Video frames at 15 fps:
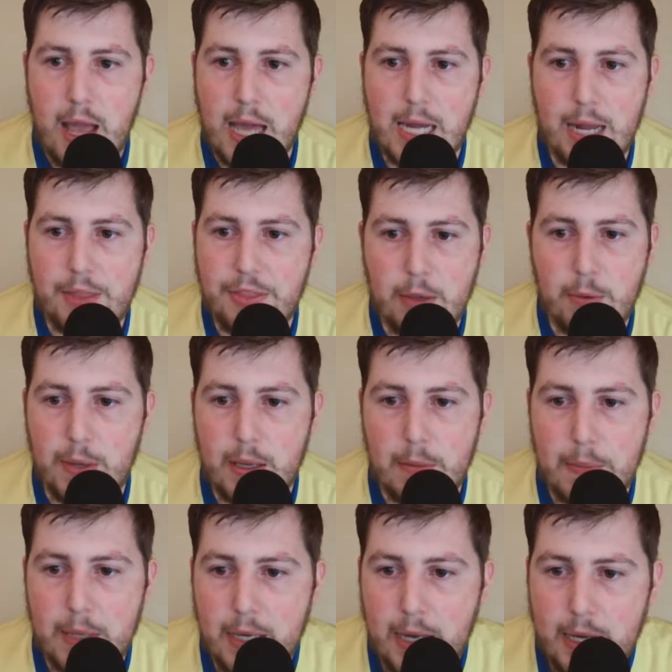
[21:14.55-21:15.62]
and I think we
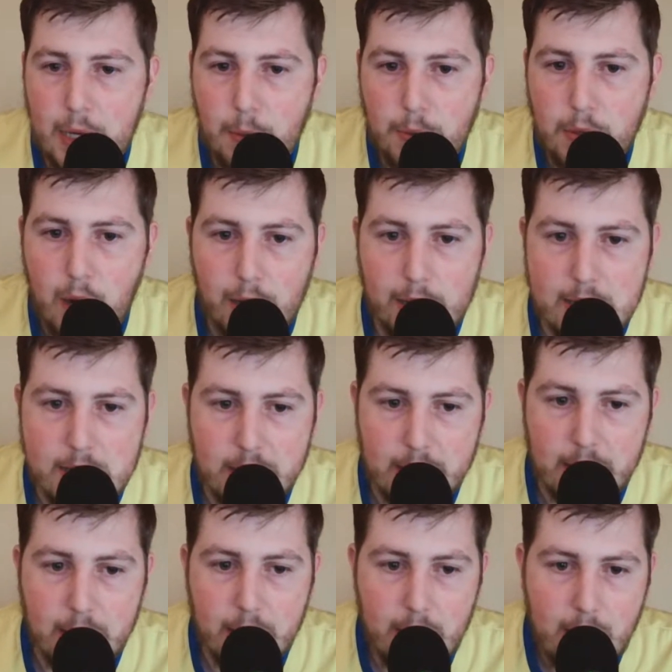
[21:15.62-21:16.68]
can beat anyone
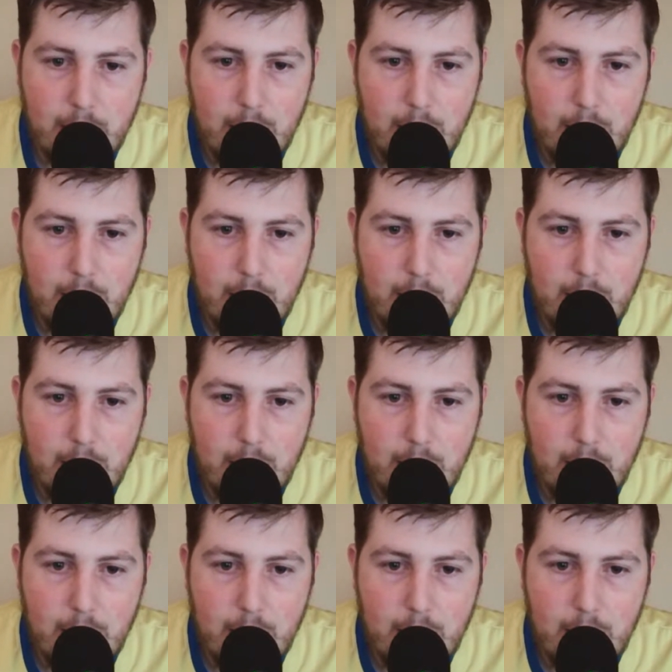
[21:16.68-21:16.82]
honestly.